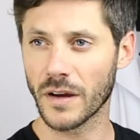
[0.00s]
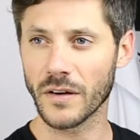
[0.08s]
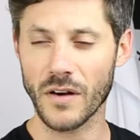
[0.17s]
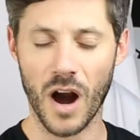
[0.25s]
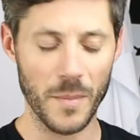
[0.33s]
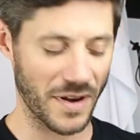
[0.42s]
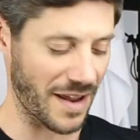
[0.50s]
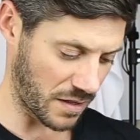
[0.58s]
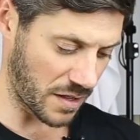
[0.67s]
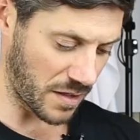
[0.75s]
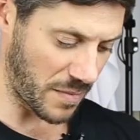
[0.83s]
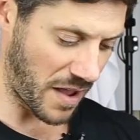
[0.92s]
garment
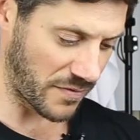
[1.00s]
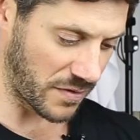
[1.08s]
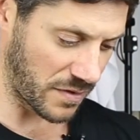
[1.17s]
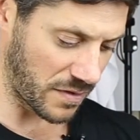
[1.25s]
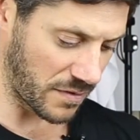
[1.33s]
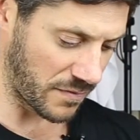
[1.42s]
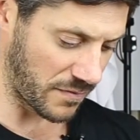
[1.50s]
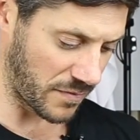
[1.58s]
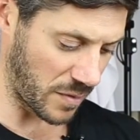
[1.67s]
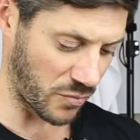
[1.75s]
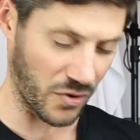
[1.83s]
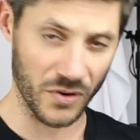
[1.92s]
after the
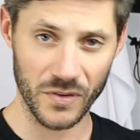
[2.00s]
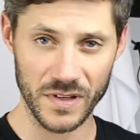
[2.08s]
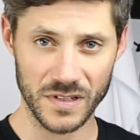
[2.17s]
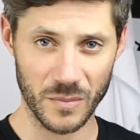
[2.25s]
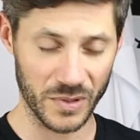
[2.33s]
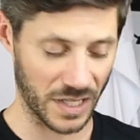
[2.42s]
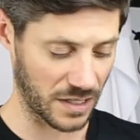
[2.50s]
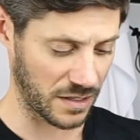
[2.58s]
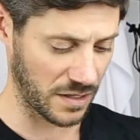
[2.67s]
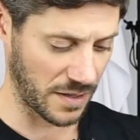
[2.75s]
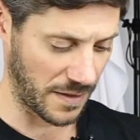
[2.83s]
embroidery is completed.